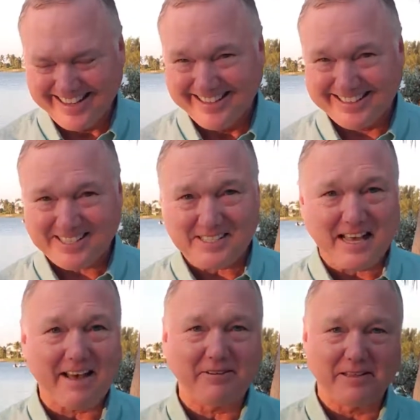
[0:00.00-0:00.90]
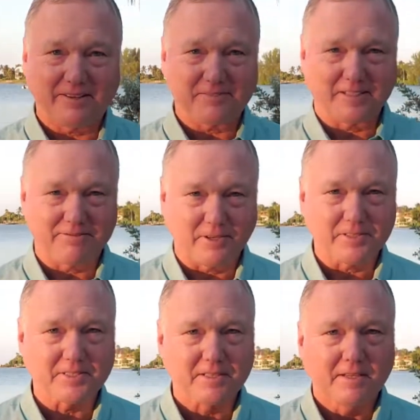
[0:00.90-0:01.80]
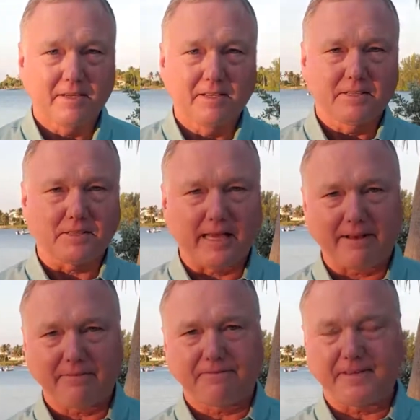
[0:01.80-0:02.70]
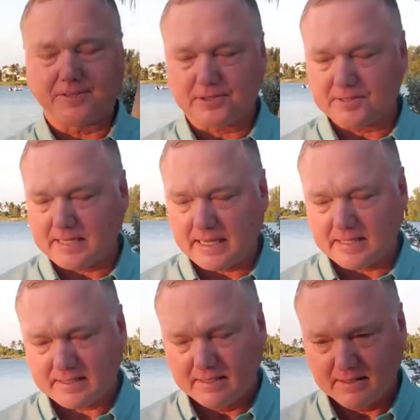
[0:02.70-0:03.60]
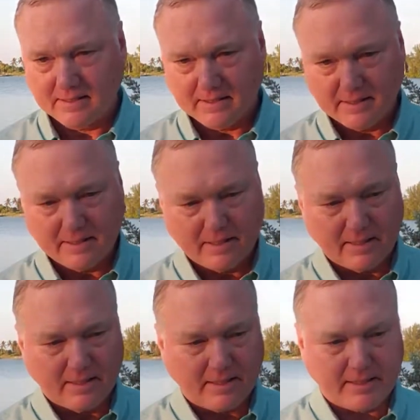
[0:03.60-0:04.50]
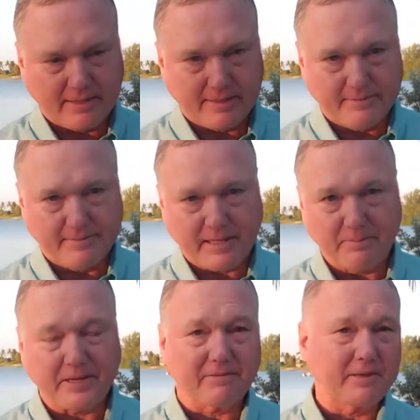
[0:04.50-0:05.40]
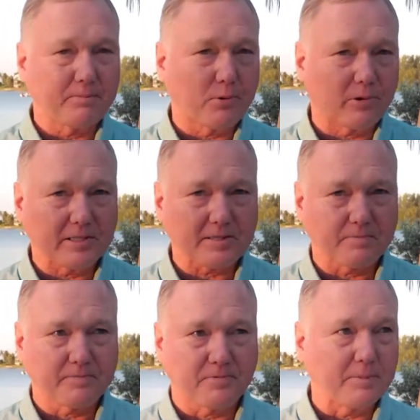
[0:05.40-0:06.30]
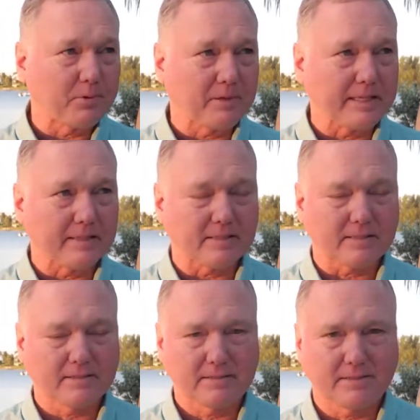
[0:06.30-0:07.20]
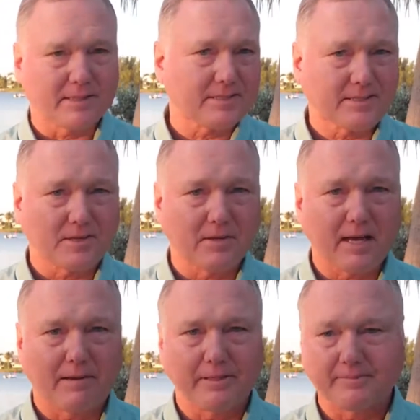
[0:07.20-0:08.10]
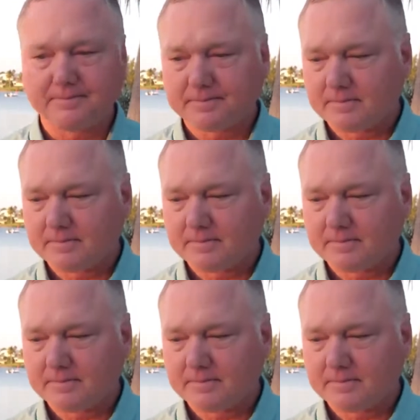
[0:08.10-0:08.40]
This is the heavy lifting, folks. So you have a feature set. I'll pick reporting, it's just so common.